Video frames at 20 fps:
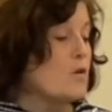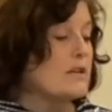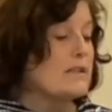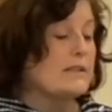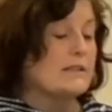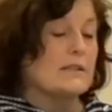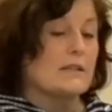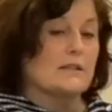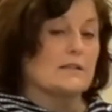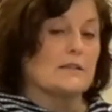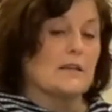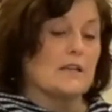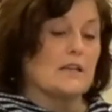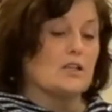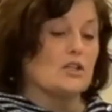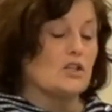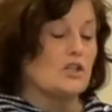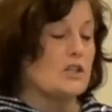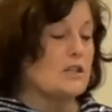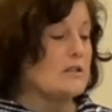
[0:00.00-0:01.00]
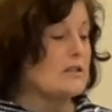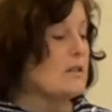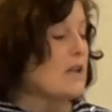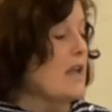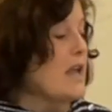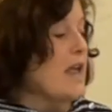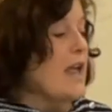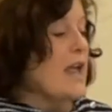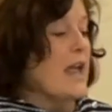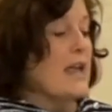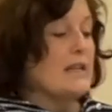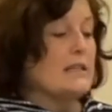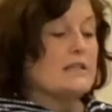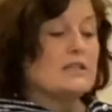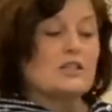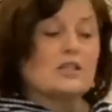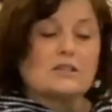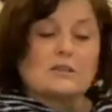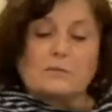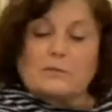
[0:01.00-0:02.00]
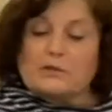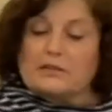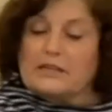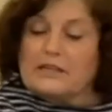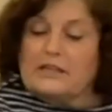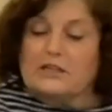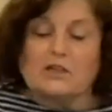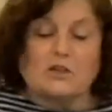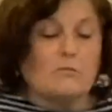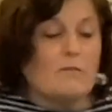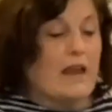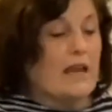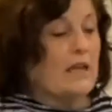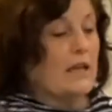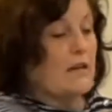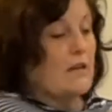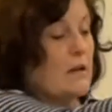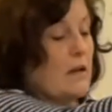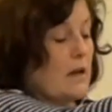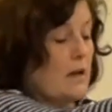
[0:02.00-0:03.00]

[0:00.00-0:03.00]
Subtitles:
to 6 inches, and just pretend you make an